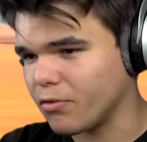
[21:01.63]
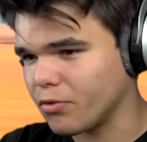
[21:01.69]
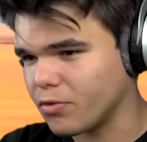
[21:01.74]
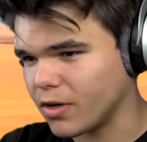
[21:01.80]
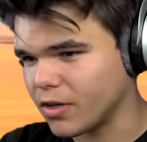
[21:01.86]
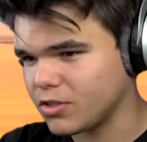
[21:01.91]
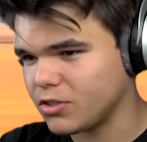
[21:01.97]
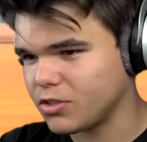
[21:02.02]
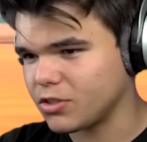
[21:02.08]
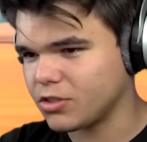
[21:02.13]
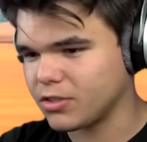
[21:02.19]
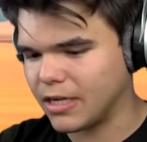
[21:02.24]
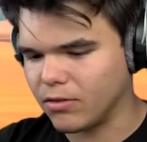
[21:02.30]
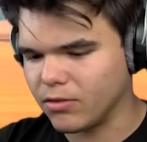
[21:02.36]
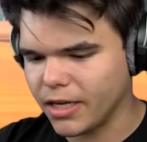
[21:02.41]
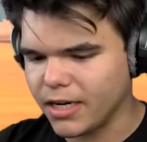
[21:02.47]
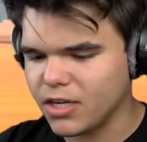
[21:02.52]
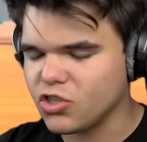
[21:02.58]
of thrusters. Now,
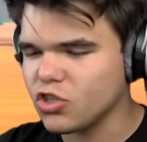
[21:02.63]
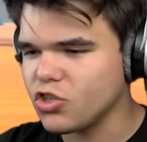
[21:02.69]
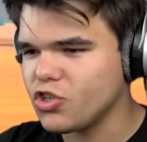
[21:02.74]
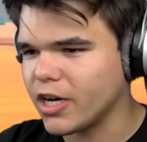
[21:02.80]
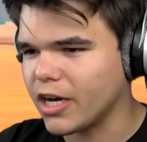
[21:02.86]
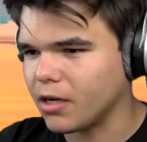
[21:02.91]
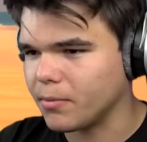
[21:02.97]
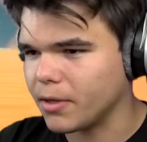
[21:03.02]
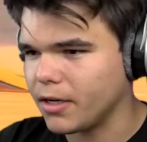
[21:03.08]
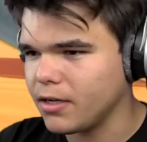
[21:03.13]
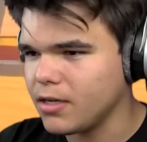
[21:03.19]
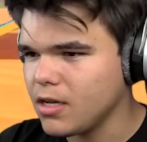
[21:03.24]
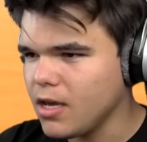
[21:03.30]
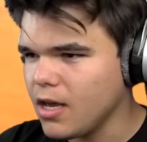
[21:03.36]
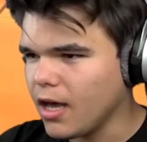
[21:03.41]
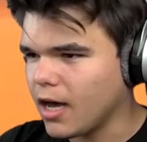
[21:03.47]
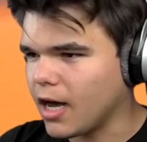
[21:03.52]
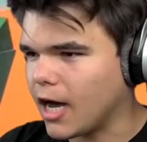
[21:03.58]
ladies and gentlemen,
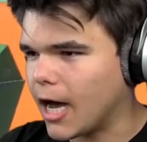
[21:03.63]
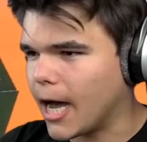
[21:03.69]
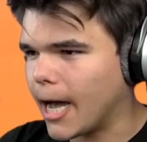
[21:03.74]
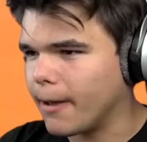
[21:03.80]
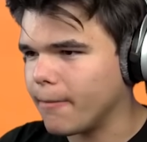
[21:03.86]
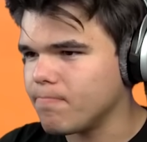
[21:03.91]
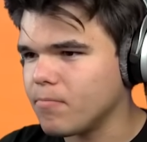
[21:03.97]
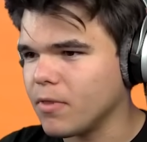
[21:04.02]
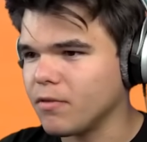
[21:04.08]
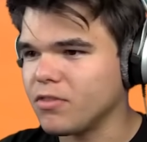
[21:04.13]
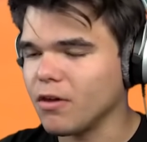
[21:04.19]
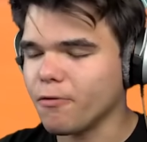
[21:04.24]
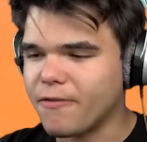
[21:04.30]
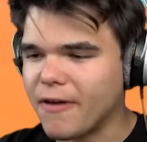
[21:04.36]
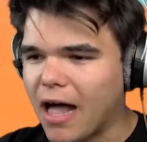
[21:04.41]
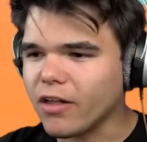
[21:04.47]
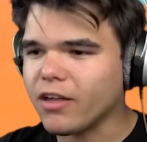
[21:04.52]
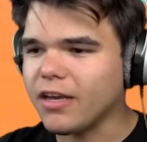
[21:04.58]
the
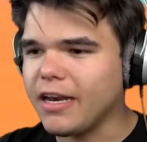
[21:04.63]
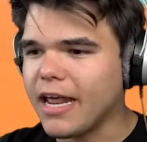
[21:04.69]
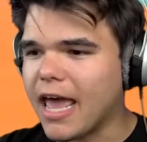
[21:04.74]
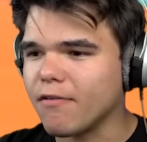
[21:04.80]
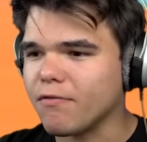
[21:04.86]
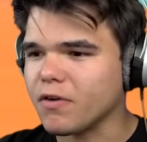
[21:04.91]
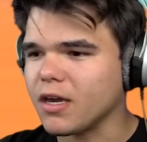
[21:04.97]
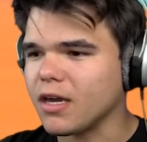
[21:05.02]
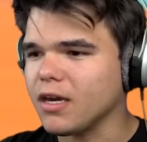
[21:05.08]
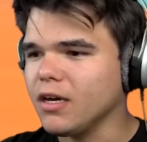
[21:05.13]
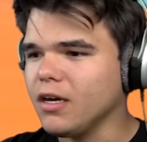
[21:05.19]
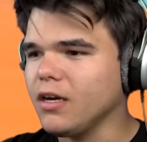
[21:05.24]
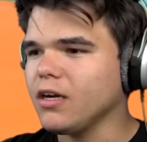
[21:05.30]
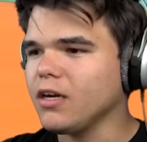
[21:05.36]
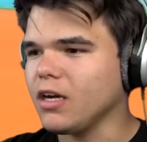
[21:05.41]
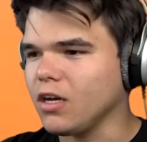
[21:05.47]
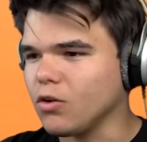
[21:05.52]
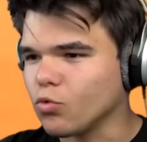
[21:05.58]
Falcon Heavy in
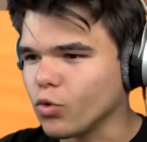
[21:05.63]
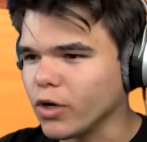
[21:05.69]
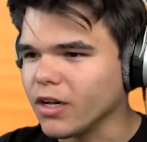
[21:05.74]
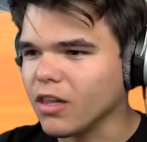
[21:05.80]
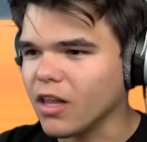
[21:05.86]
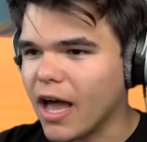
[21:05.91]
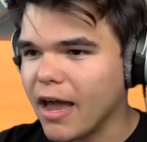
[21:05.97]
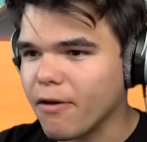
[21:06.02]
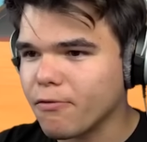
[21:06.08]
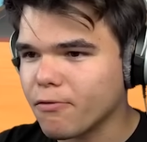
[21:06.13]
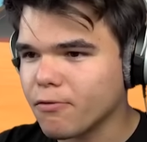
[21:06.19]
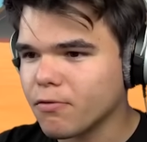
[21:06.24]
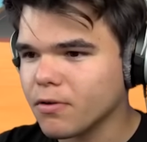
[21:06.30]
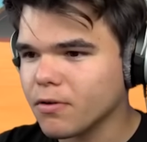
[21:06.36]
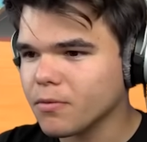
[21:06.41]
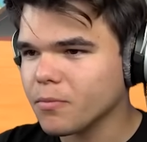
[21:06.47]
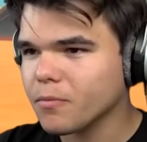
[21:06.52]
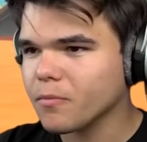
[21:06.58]
real life.
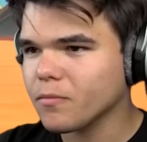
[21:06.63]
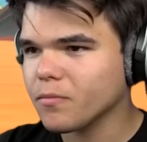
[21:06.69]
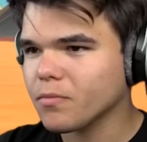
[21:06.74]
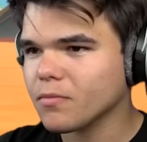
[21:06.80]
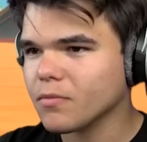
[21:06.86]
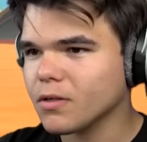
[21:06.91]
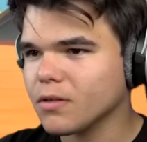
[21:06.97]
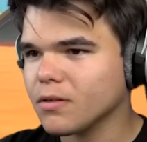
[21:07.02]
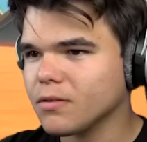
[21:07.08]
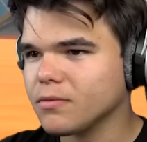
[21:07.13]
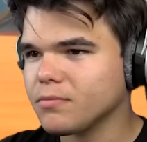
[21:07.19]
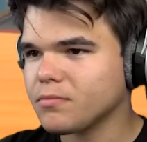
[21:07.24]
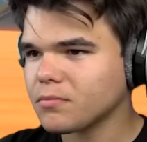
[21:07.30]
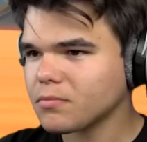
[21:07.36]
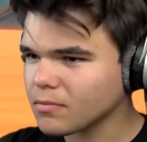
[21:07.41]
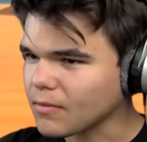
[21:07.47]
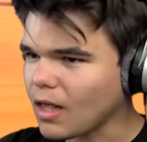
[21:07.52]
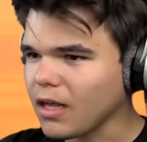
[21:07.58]
Sorry, go on. Yeah, you
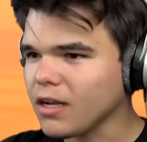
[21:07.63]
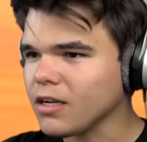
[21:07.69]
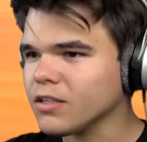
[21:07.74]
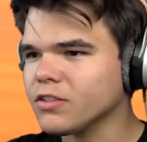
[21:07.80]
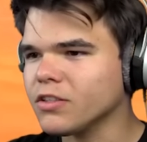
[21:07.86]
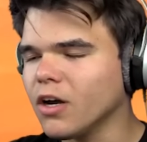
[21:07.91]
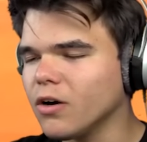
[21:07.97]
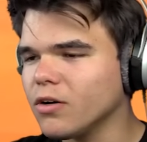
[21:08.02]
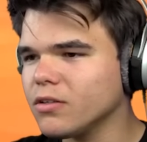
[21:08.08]
just see that.